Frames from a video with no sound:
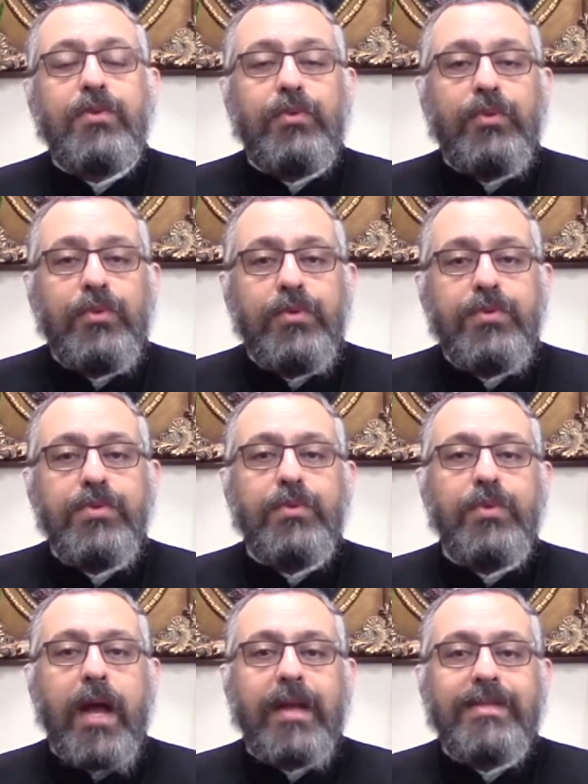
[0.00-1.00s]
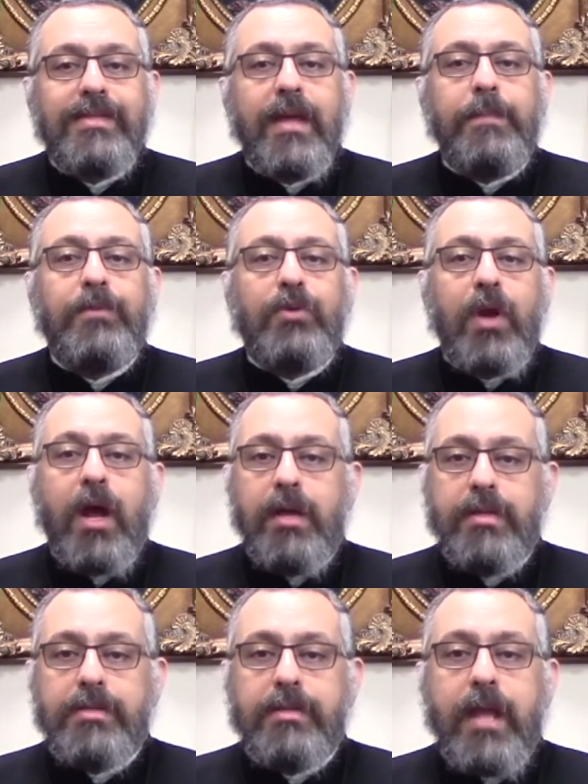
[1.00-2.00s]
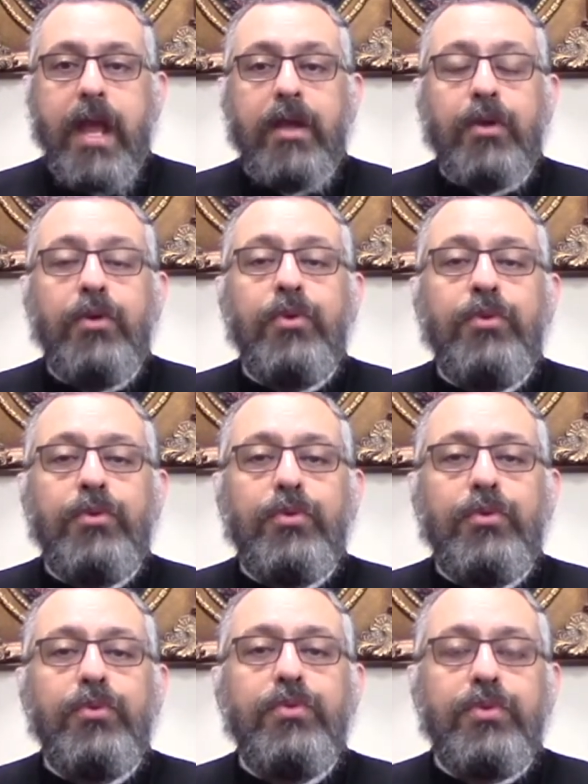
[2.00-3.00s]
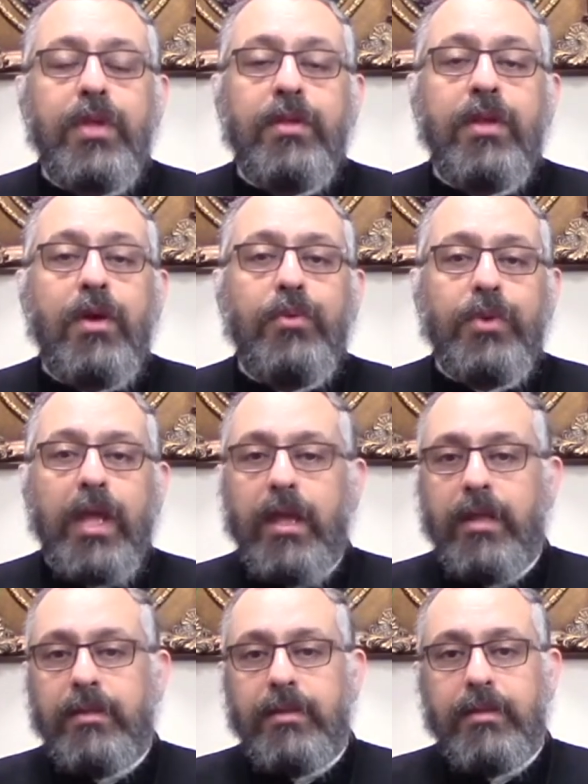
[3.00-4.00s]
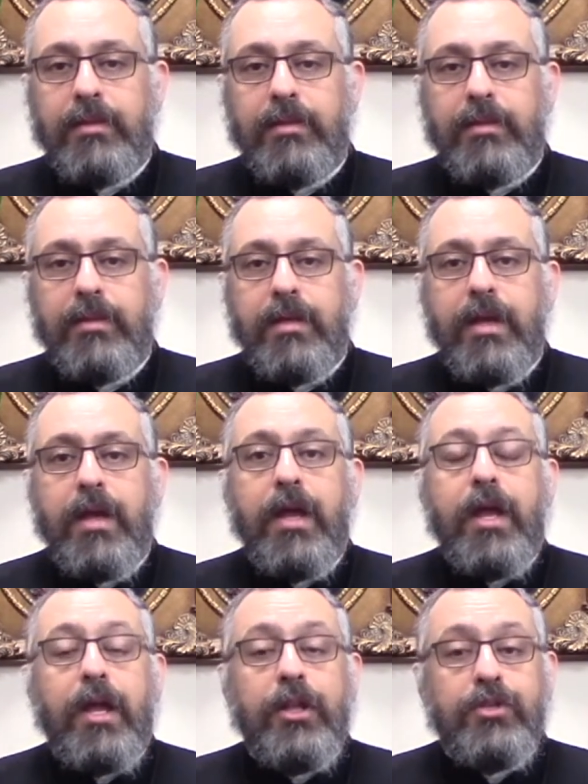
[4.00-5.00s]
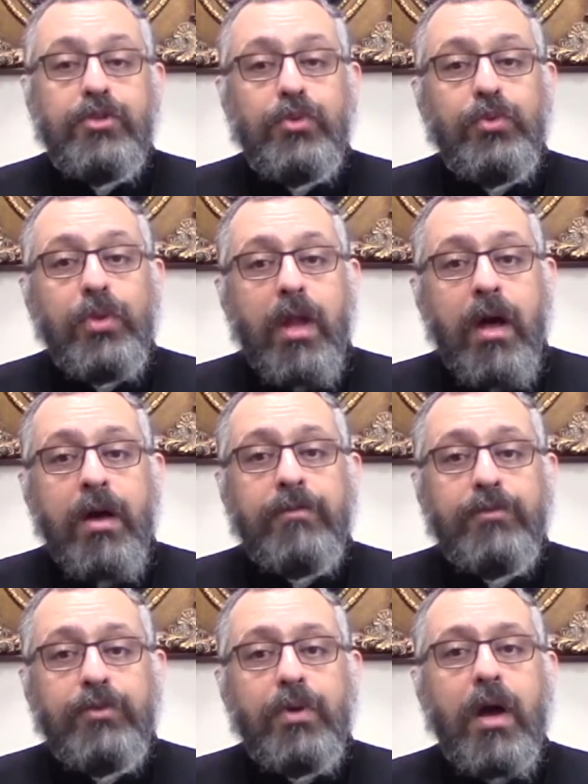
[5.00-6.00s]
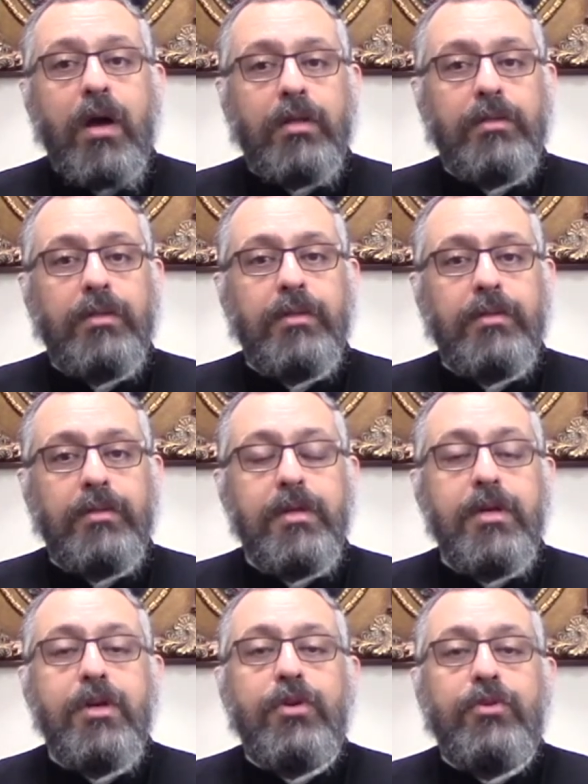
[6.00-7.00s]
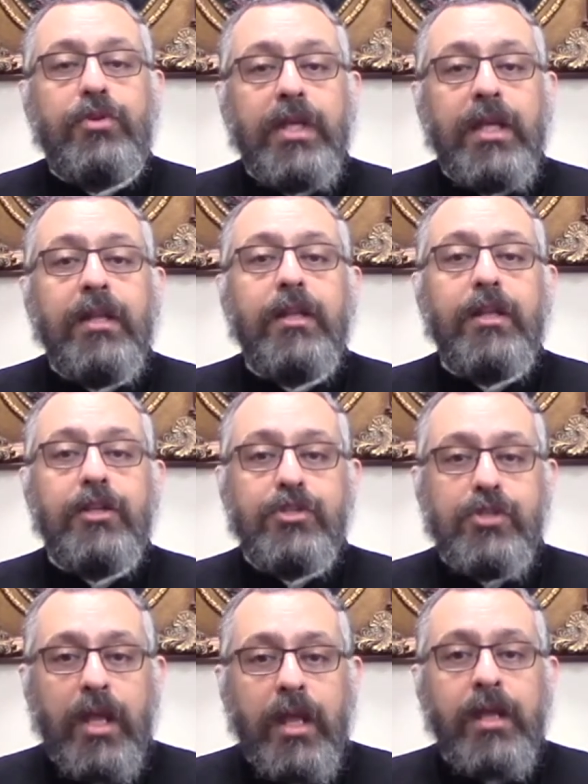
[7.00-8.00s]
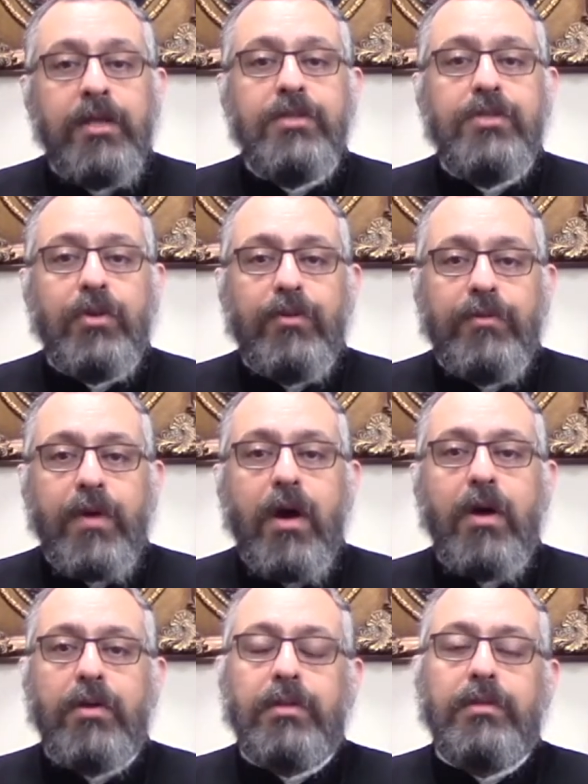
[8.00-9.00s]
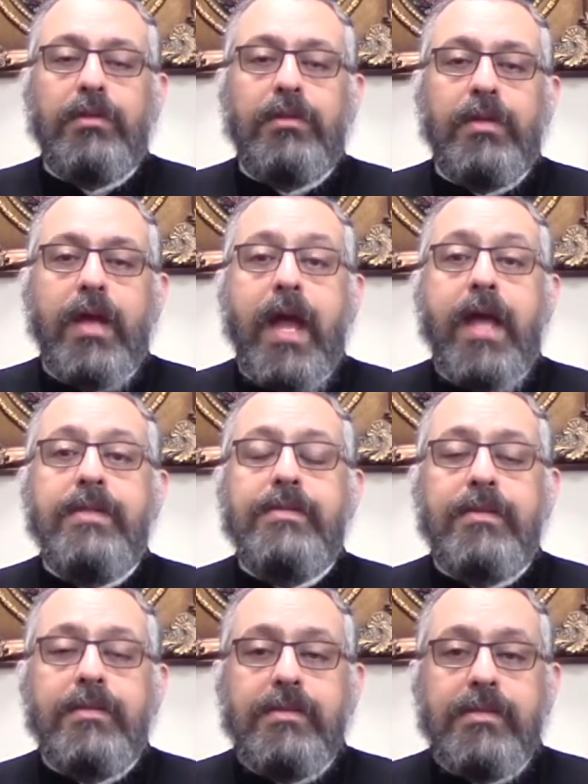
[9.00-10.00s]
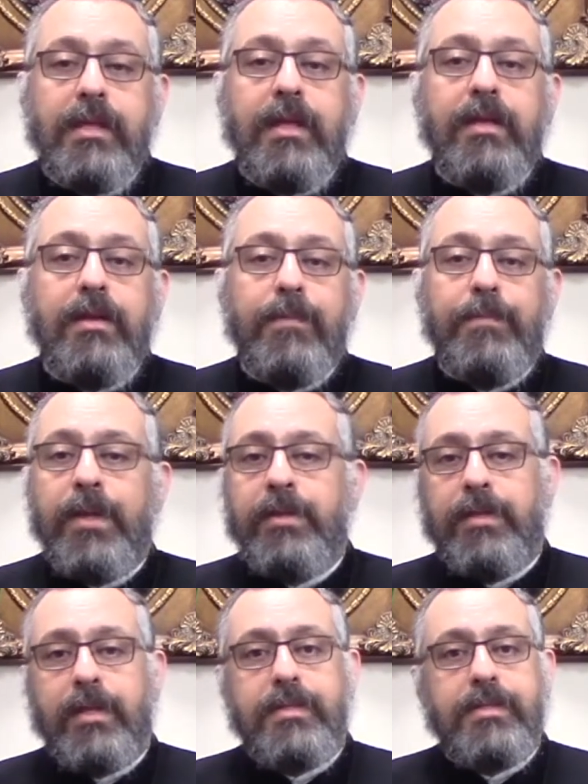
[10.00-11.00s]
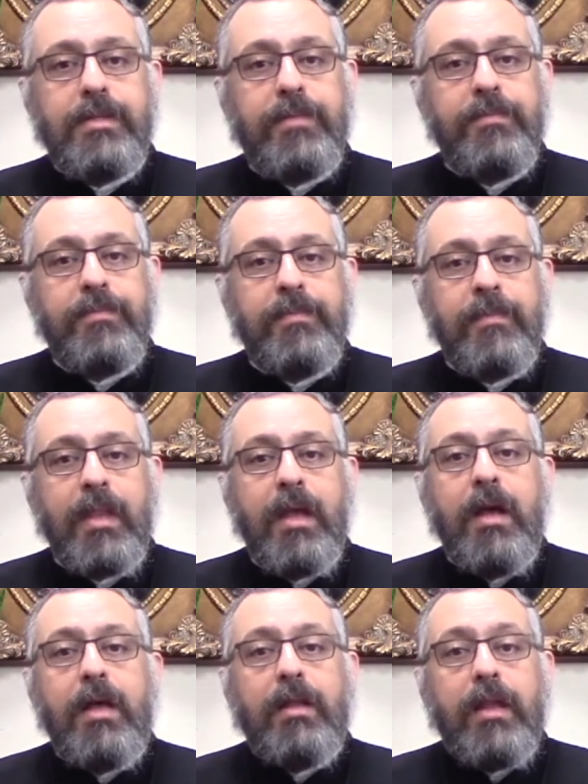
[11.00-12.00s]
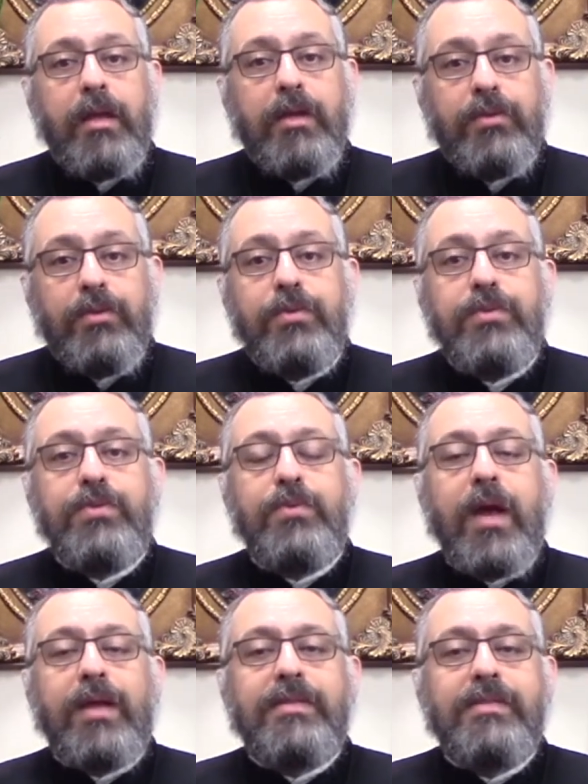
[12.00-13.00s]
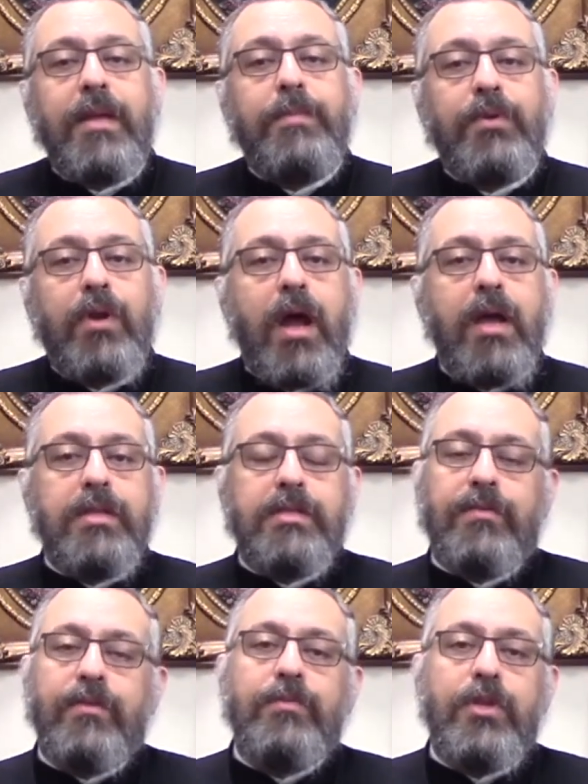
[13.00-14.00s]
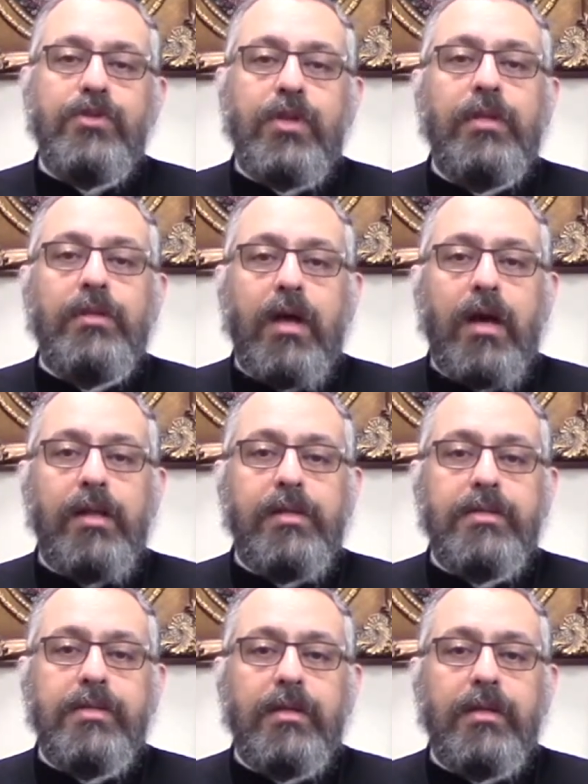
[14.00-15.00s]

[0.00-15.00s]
those who accept Christ and go through the narrow gate. In true love to God, real change of heart, and sincere repentance, like those who accept Christ from the Gentiles.